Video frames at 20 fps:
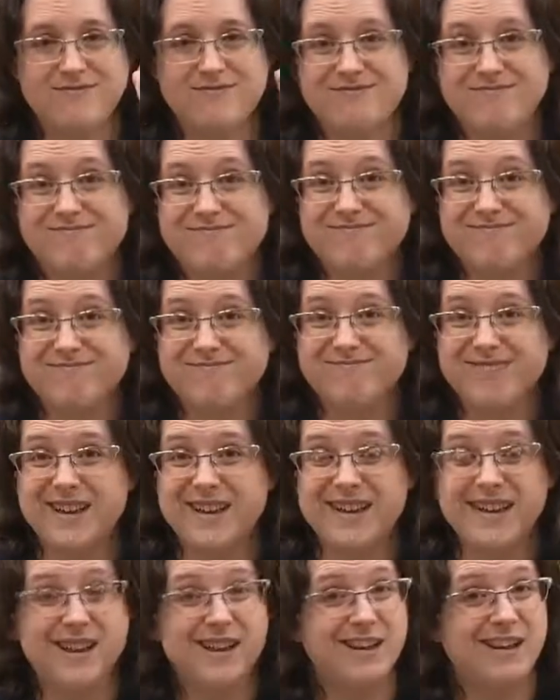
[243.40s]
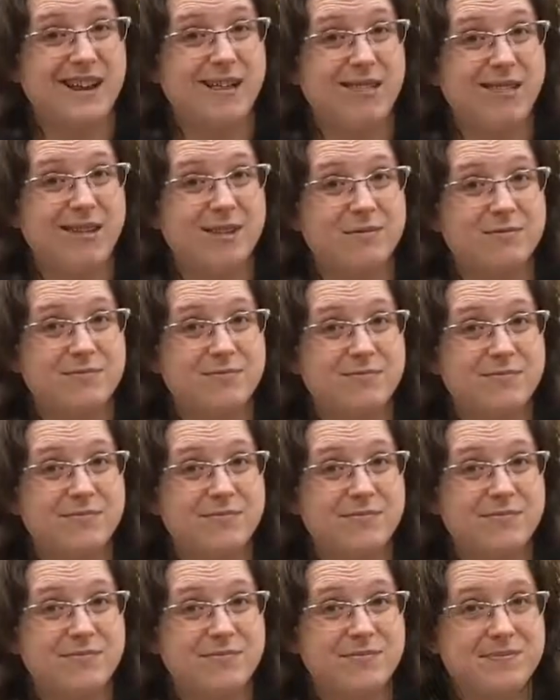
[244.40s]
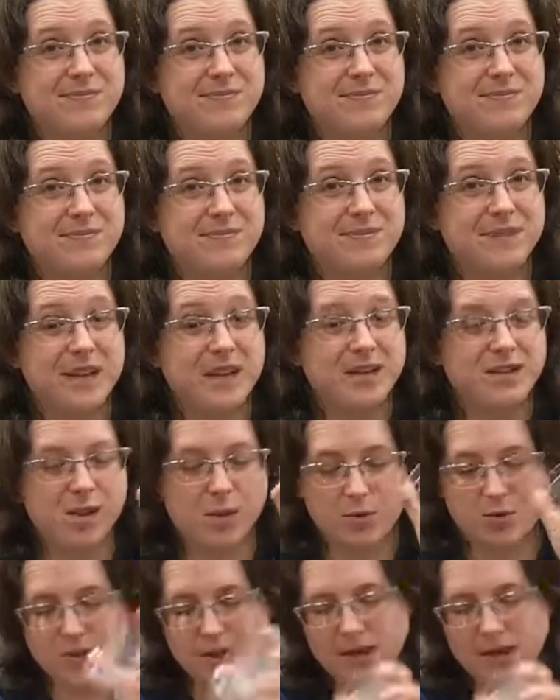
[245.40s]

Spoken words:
I got nothing. So